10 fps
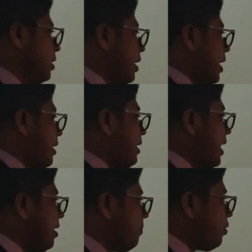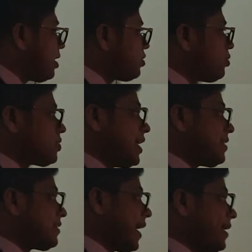and the input is used
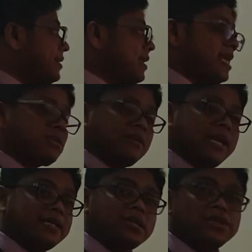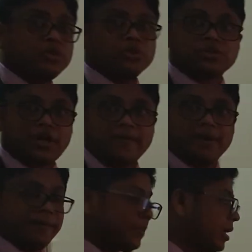as tires as well as used rubber.